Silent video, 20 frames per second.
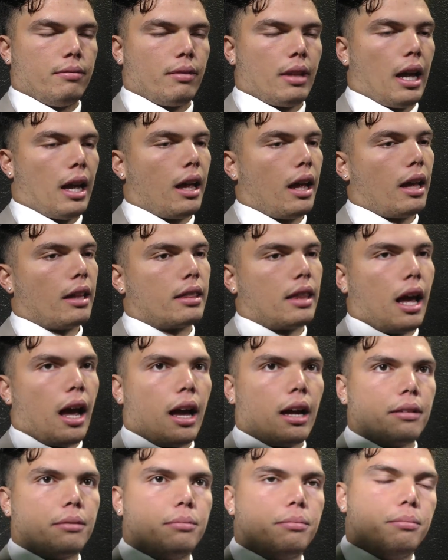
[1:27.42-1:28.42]

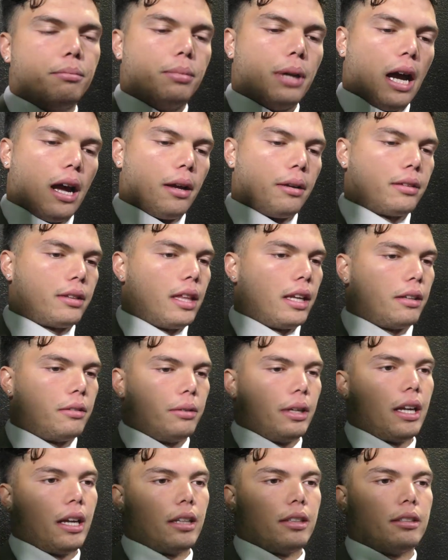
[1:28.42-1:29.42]
I think
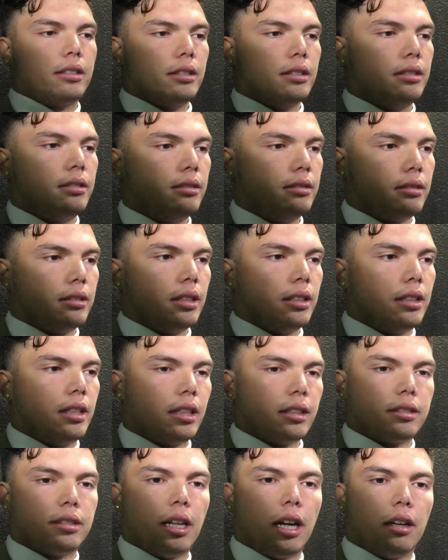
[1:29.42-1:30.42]
we had good
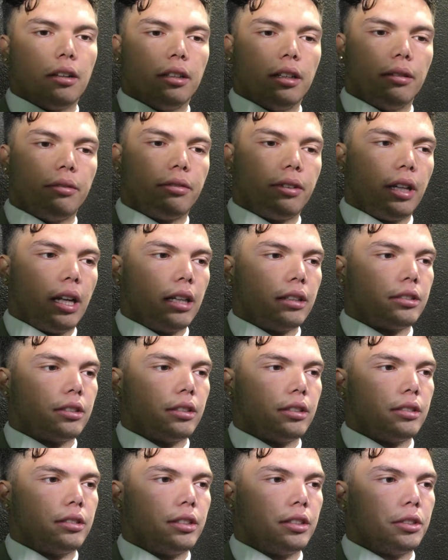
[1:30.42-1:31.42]
things dialed up for that
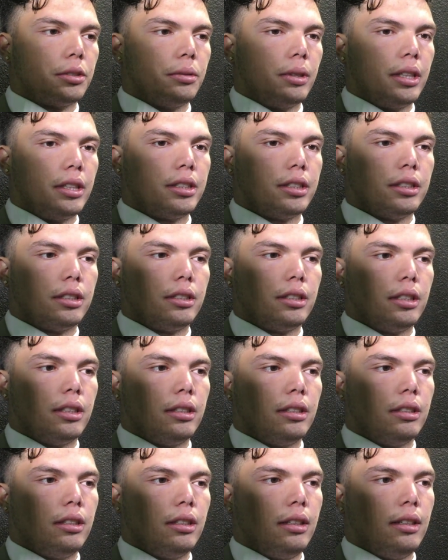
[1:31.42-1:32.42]
certain situation, and